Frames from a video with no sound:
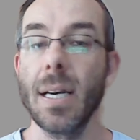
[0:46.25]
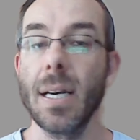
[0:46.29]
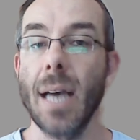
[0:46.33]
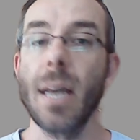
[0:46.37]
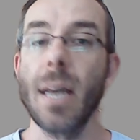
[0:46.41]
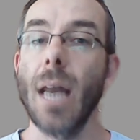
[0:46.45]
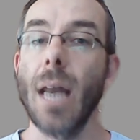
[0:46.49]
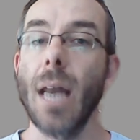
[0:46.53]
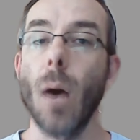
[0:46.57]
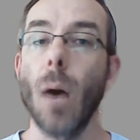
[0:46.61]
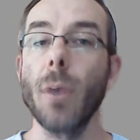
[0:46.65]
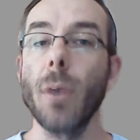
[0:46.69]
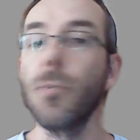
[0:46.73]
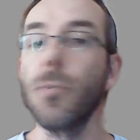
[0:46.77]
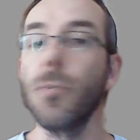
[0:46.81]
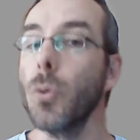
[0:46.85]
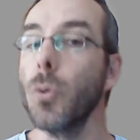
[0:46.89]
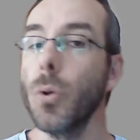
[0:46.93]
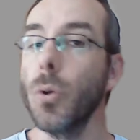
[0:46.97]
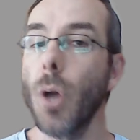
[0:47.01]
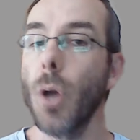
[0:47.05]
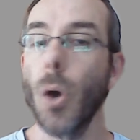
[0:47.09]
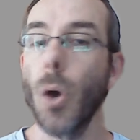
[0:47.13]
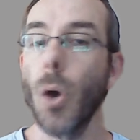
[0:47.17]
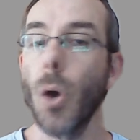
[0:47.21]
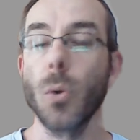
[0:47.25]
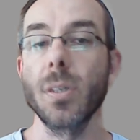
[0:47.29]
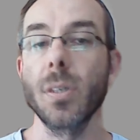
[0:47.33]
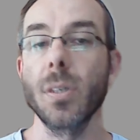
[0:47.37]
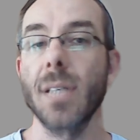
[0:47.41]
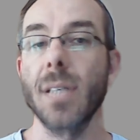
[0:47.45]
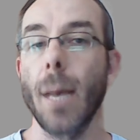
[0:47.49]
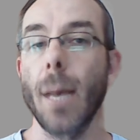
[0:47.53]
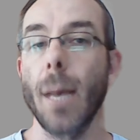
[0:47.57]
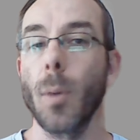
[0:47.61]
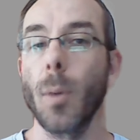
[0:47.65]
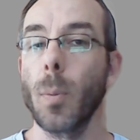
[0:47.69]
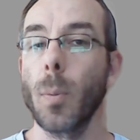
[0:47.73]
Now, if you know your
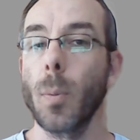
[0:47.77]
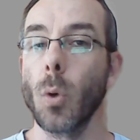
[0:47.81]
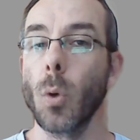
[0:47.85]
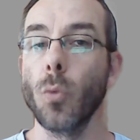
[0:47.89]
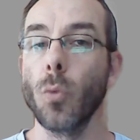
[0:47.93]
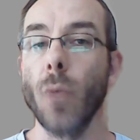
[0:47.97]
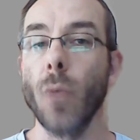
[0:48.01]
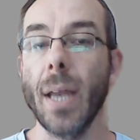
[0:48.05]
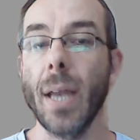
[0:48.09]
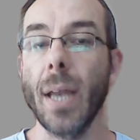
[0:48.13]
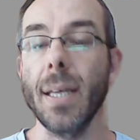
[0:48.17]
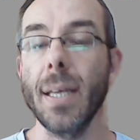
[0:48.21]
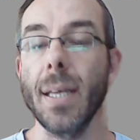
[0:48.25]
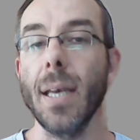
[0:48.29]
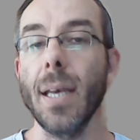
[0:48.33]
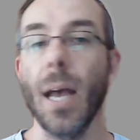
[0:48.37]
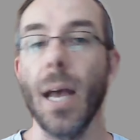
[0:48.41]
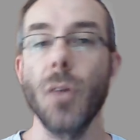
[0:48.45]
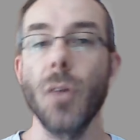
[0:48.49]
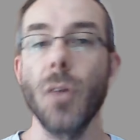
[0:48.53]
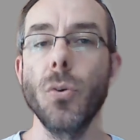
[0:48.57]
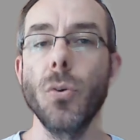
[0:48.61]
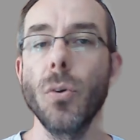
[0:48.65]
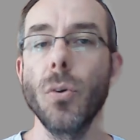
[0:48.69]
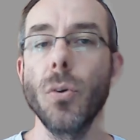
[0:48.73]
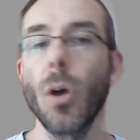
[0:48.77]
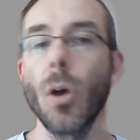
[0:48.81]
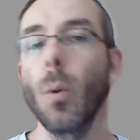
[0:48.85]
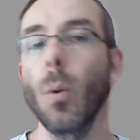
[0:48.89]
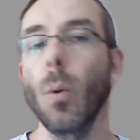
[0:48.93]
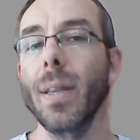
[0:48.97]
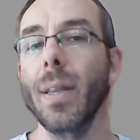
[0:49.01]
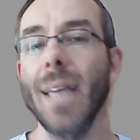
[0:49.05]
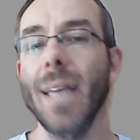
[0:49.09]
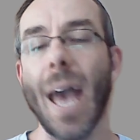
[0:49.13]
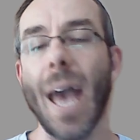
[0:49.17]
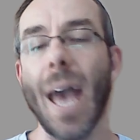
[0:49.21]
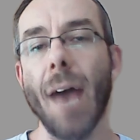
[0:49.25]
suburb already and you know what
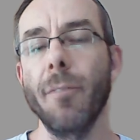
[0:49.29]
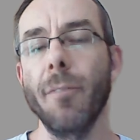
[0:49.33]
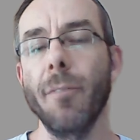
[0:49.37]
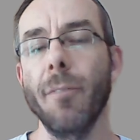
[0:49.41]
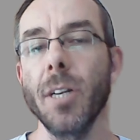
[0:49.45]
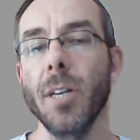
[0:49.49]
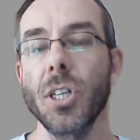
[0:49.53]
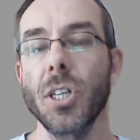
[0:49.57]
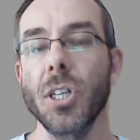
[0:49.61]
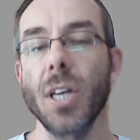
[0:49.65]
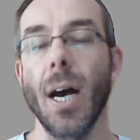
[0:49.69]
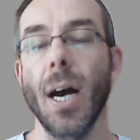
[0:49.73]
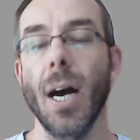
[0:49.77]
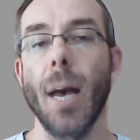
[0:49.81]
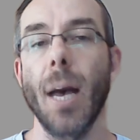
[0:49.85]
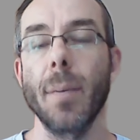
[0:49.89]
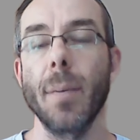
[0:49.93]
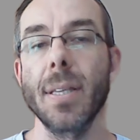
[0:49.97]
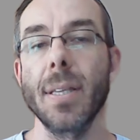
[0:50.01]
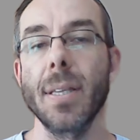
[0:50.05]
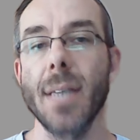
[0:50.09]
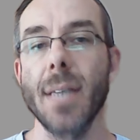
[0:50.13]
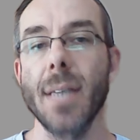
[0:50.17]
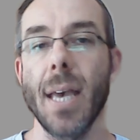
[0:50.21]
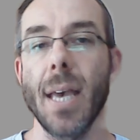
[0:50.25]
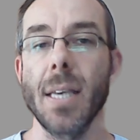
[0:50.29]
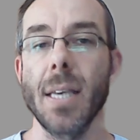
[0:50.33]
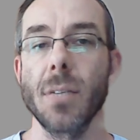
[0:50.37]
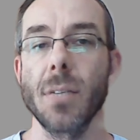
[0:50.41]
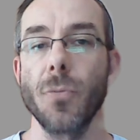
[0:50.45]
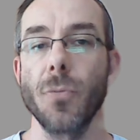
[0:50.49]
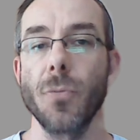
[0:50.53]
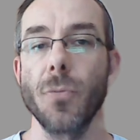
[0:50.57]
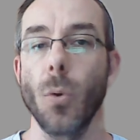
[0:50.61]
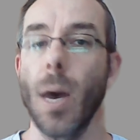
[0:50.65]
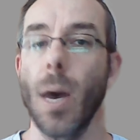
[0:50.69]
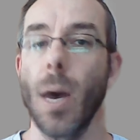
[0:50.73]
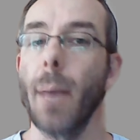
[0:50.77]
the average time it takes
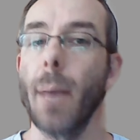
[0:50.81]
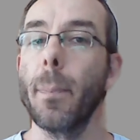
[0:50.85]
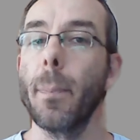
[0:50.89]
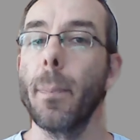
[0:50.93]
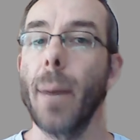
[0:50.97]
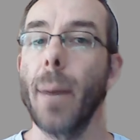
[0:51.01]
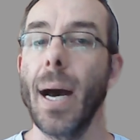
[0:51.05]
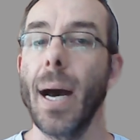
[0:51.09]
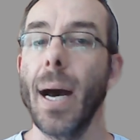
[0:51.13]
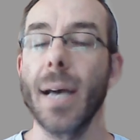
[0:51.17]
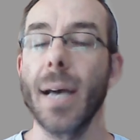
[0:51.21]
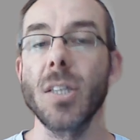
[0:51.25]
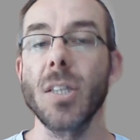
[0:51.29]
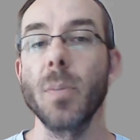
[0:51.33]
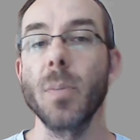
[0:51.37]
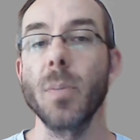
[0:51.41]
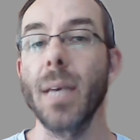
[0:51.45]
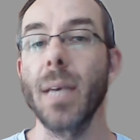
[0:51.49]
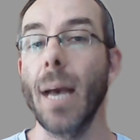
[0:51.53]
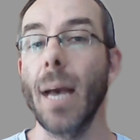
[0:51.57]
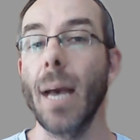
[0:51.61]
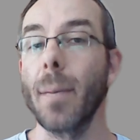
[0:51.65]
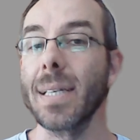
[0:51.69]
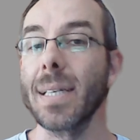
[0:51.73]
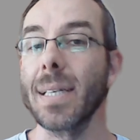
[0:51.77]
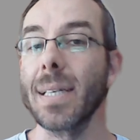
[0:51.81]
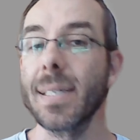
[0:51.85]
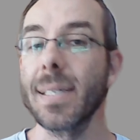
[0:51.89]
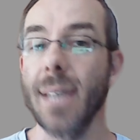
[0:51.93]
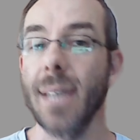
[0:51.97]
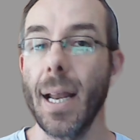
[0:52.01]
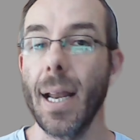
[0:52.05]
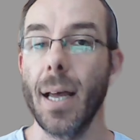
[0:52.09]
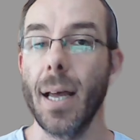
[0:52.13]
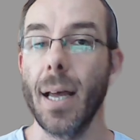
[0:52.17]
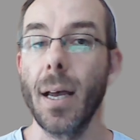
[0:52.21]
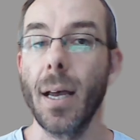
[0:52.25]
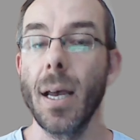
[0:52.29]
for a buyer to become a
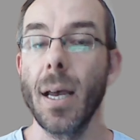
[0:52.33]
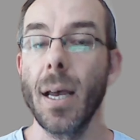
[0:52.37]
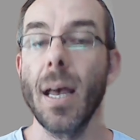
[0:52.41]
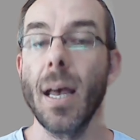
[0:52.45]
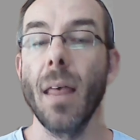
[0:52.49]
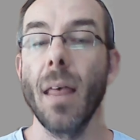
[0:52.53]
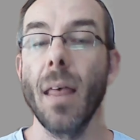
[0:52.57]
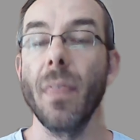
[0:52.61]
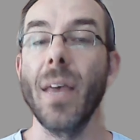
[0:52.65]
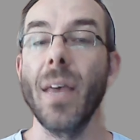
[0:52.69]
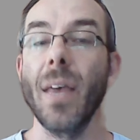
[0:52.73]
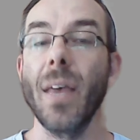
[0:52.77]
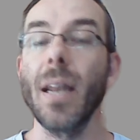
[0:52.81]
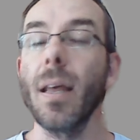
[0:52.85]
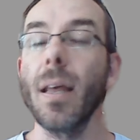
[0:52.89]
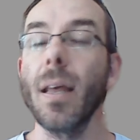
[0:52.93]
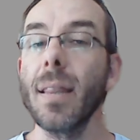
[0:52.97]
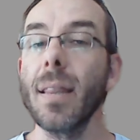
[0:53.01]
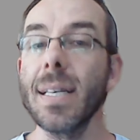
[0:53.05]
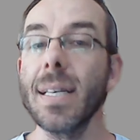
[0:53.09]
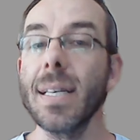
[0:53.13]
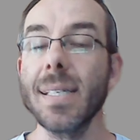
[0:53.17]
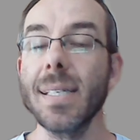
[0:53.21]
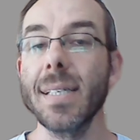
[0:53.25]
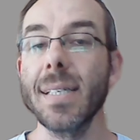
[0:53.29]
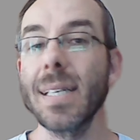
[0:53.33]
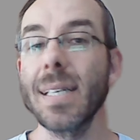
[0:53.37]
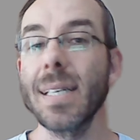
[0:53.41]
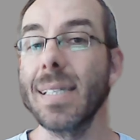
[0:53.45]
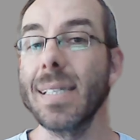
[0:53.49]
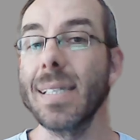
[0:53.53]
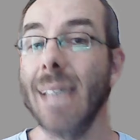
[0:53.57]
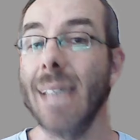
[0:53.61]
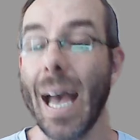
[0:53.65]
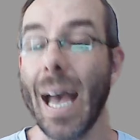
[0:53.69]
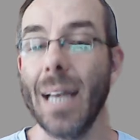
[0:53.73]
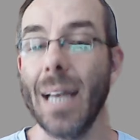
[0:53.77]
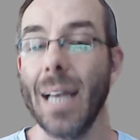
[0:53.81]
seller, then this is
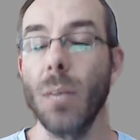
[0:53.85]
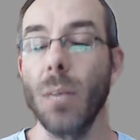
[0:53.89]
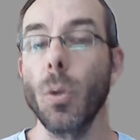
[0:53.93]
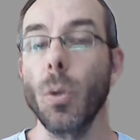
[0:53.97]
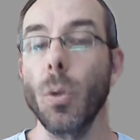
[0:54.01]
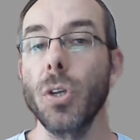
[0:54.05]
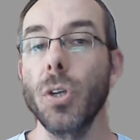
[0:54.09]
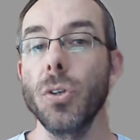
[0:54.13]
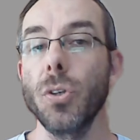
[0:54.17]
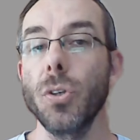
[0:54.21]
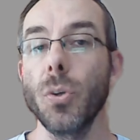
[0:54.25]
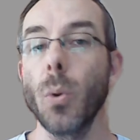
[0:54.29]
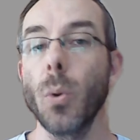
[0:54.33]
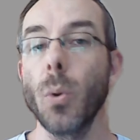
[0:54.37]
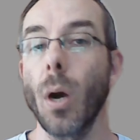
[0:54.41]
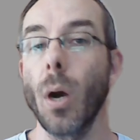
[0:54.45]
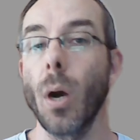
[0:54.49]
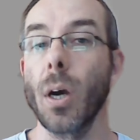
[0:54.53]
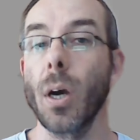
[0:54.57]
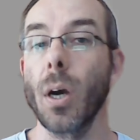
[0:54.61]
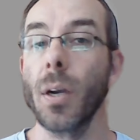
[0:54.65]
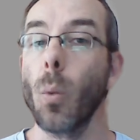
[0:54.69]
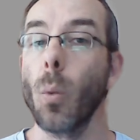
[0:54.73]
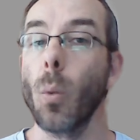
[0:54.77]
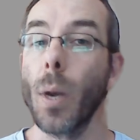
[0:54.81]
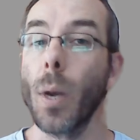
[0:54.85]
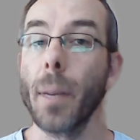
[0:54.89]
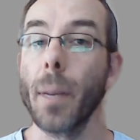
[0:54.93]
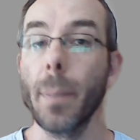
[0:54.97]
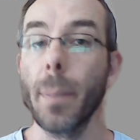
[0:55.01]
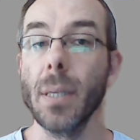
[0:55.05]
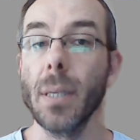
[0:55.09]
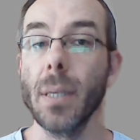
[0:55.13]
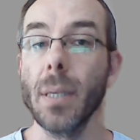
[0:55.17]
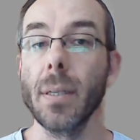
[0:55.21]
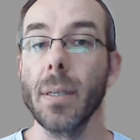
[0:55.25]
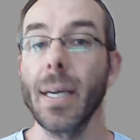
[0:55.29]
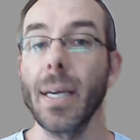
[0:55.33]
exactly what you are going to want to
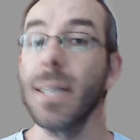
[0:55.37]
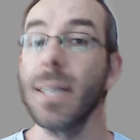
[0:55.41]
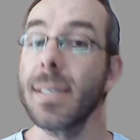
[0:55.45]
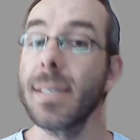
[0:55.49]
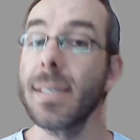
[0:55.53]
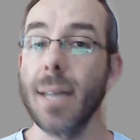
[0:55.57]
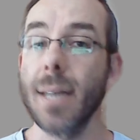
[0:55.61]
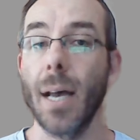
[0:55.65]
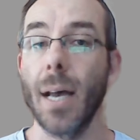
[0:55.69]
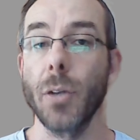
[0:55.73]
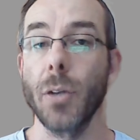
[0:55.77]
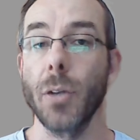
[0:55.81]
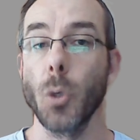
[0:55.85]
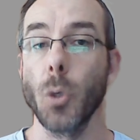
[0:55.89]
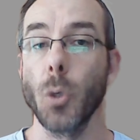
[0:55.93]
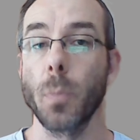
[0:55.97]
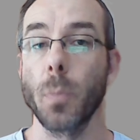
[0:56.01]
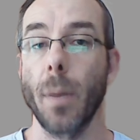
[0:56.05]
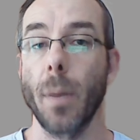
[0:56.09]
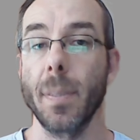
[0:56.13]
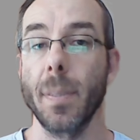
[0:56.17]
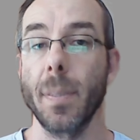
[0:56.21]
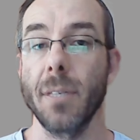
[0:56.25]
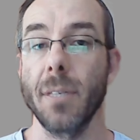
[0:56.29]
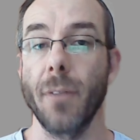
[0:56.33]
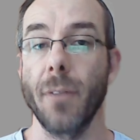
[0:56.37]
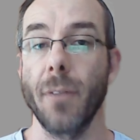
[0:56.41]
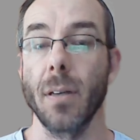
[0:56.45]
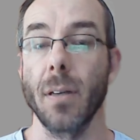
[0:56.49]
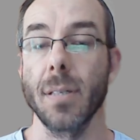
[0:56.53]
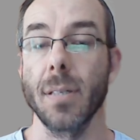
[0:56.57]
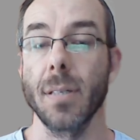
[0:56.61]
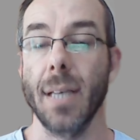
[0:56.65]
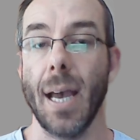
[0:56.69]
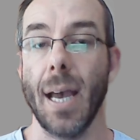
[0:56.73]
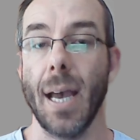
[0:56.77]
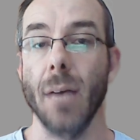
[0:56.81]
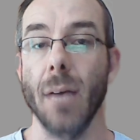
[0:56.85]
build inside your Property Funnels
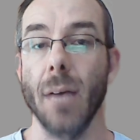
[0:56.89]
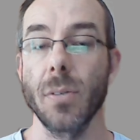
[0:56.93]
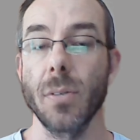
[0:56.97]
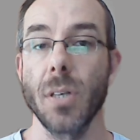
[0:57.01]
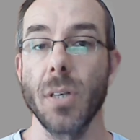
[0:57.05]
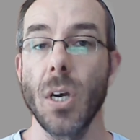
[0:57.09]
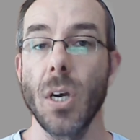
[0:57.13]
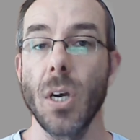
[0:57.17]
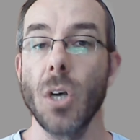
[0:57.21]
account.